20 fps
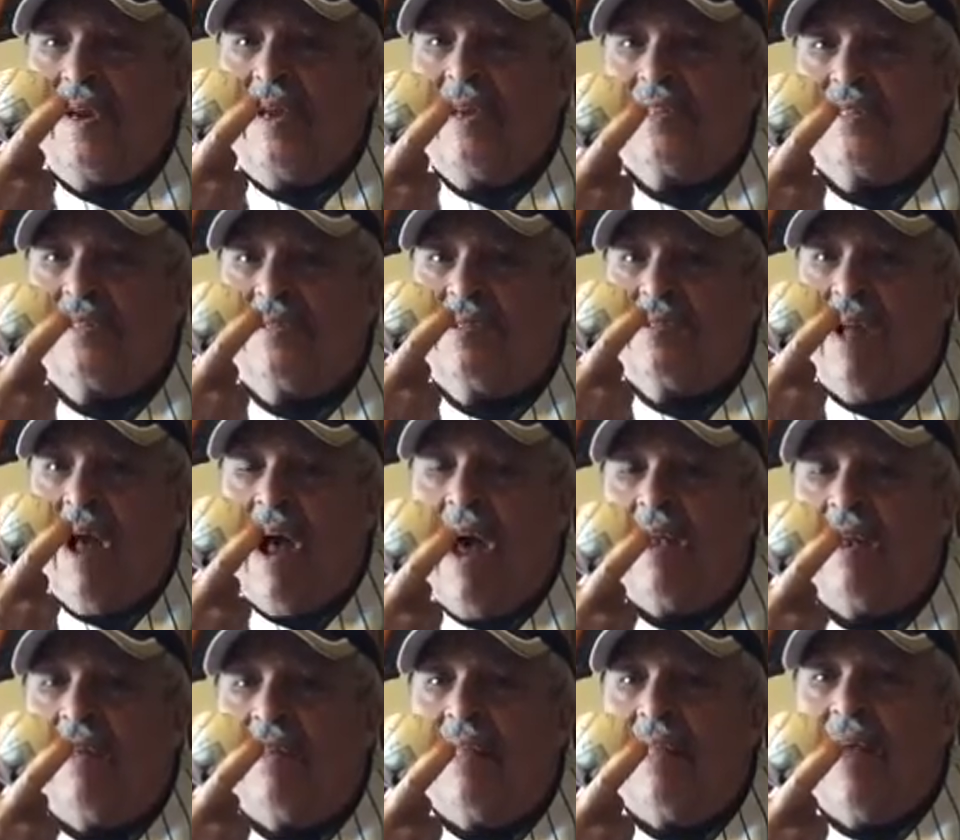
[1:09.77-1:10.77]
is
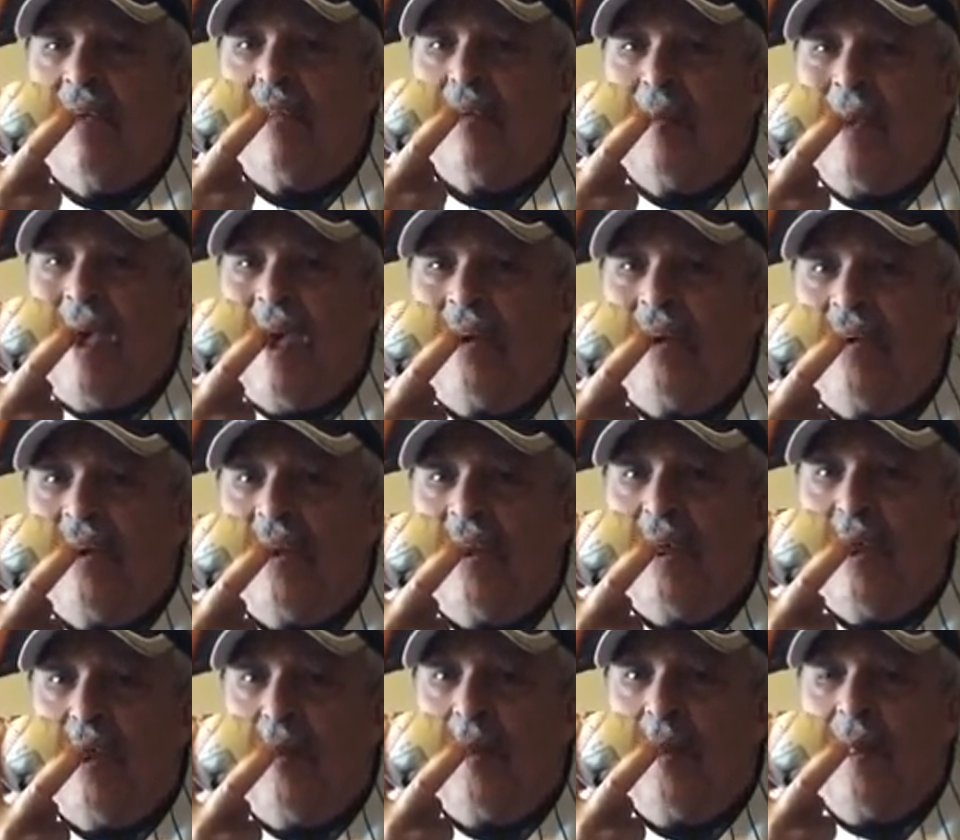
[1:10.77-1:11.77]
not allow the batter to
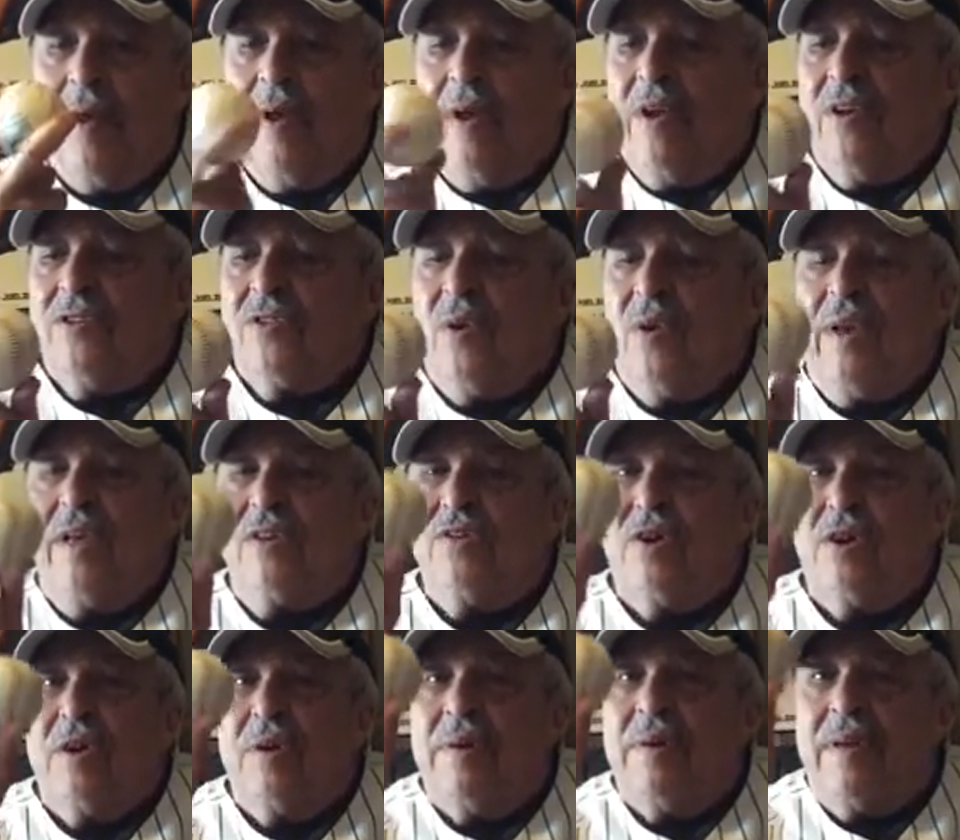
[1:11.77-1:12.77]
hit. So he's
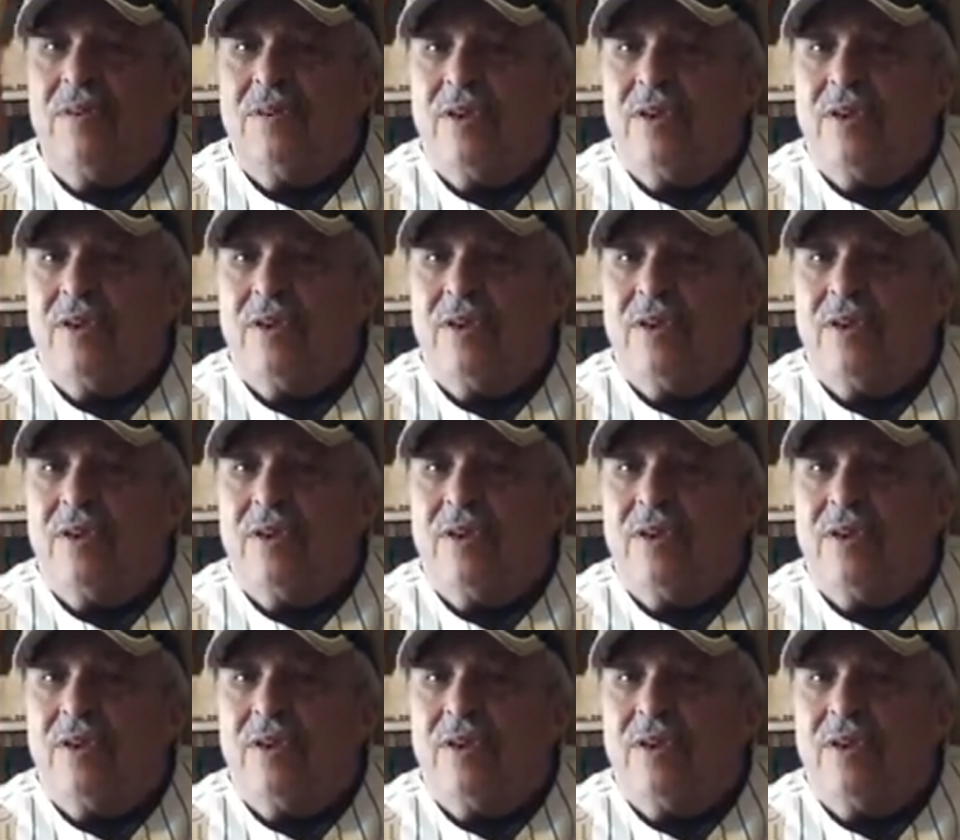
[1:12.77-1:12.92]
gonna